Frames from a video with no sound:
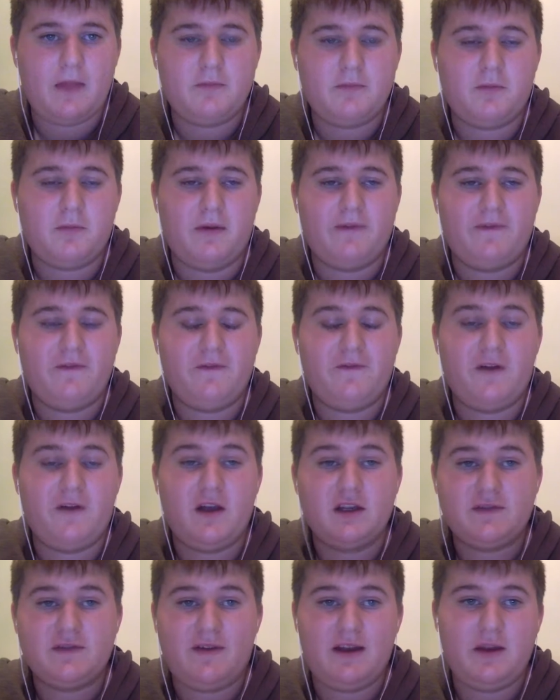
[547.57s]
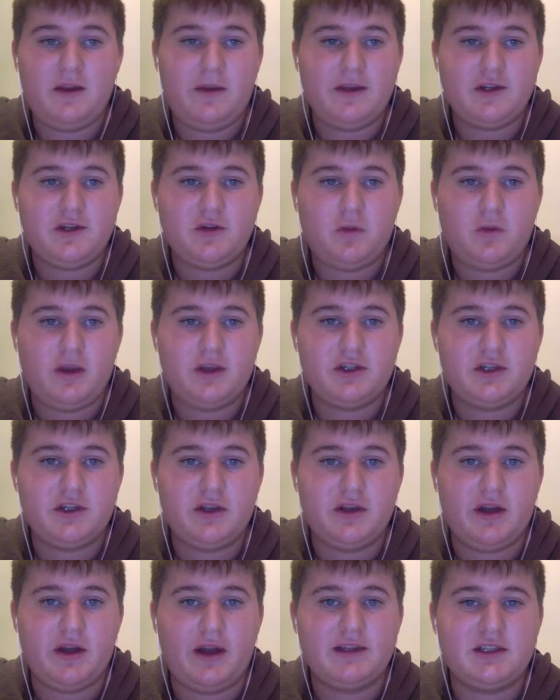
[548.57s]
My first evaluation
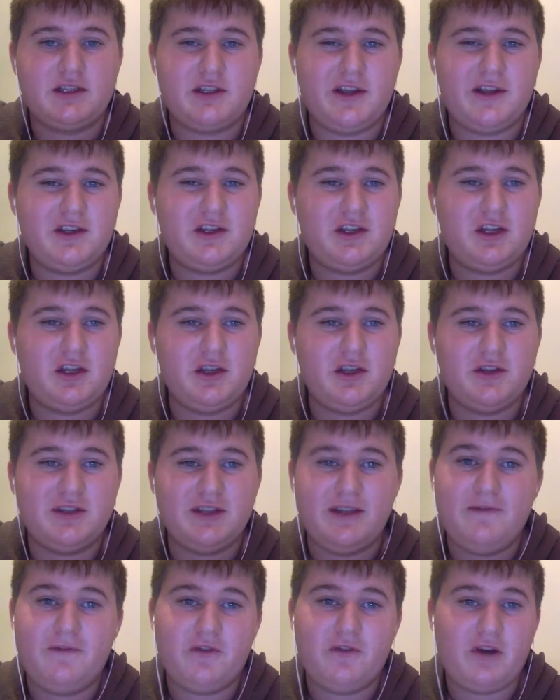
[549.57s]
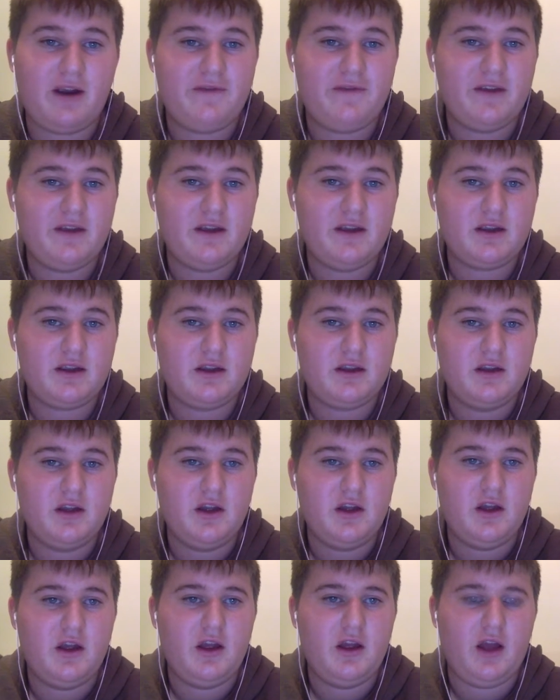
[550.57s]
question, I decided to use infographic.
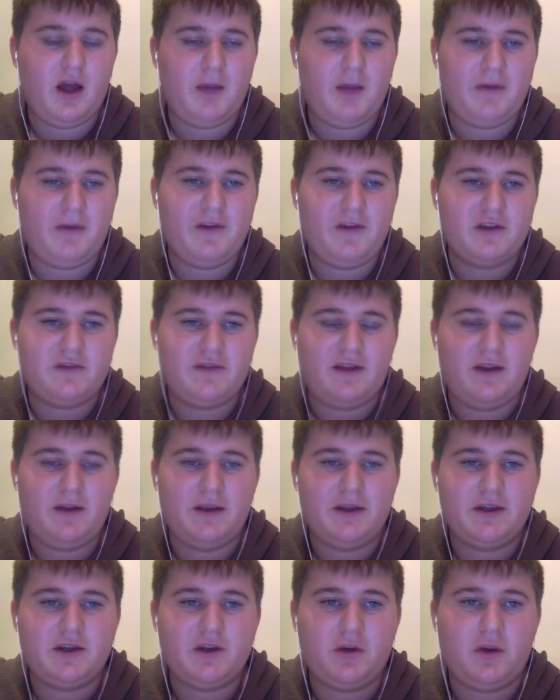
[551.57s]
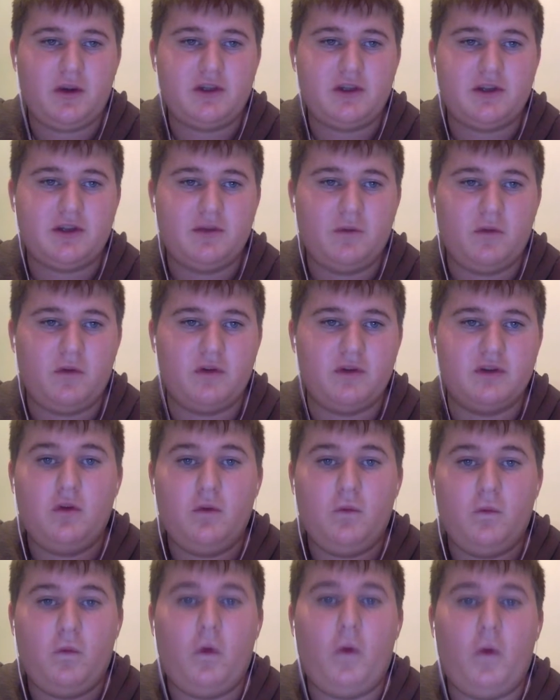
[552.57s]
My first evaluation question was,
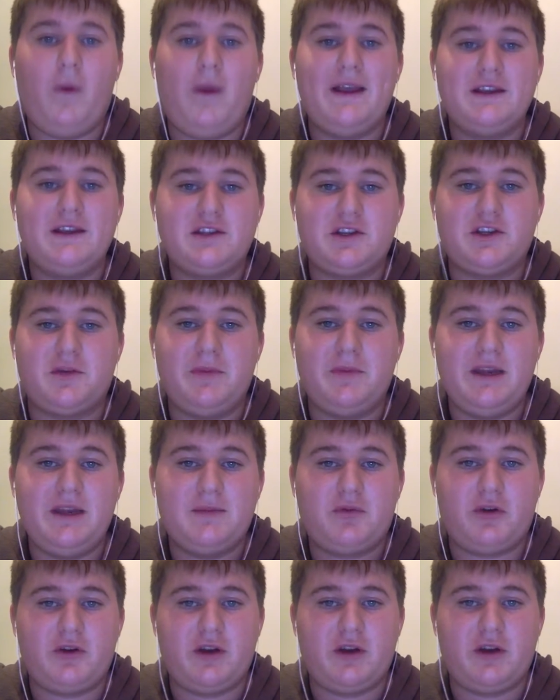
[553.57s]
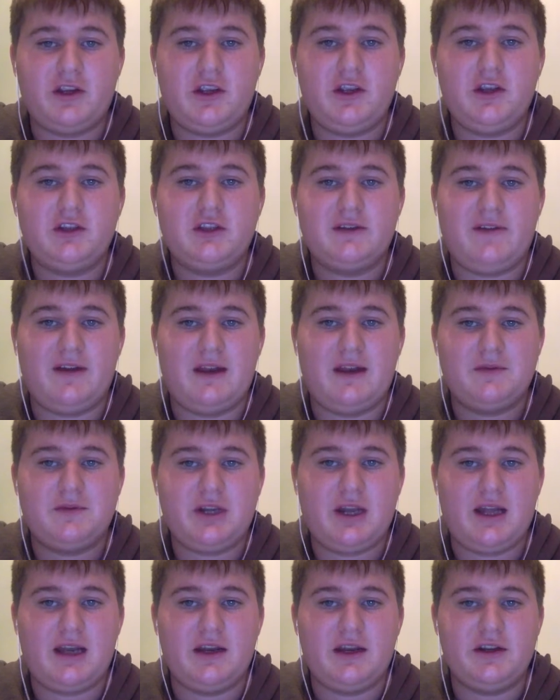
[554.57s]
what ways does your media product use, develop,
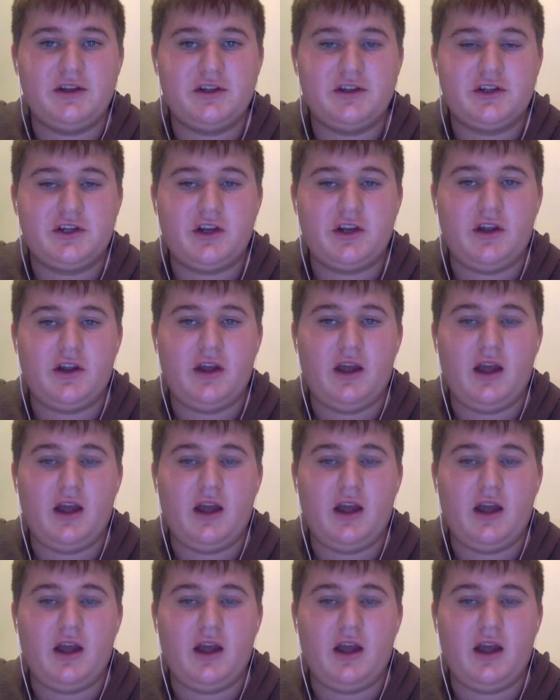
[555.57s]
challenge